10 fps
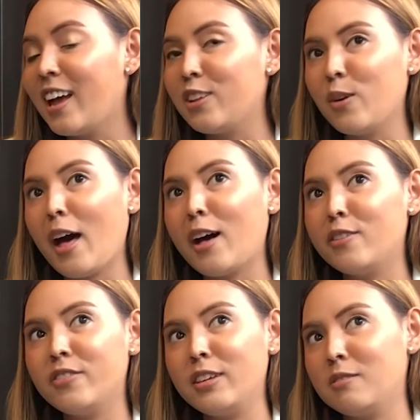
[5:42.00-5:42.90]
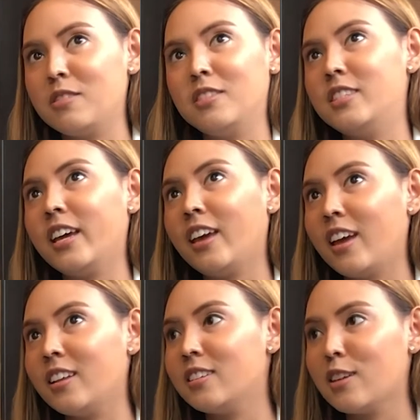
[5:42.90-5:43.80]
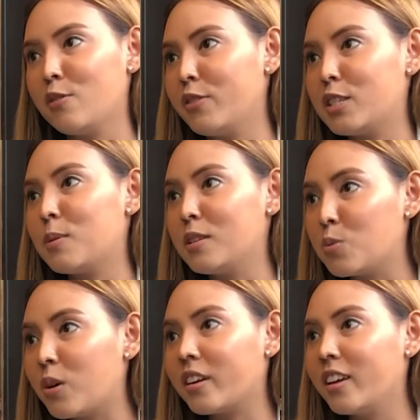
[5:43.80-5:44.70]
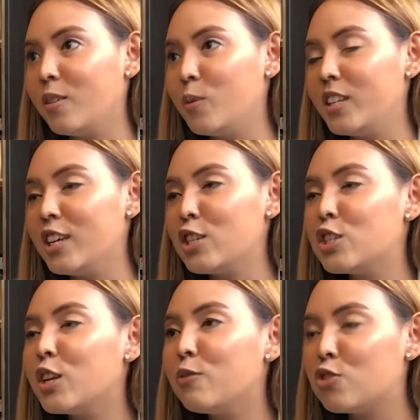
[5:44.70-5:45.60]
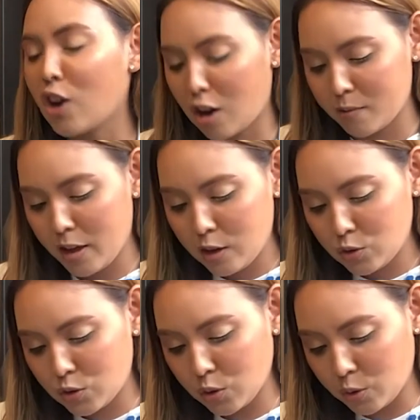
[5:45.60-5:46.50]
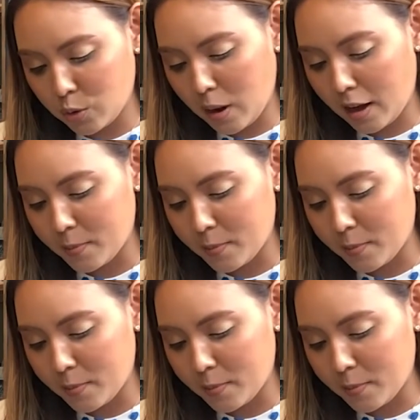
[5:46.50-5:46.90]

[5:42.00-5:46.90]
and you have decades of experience working with Steve Jobs. So,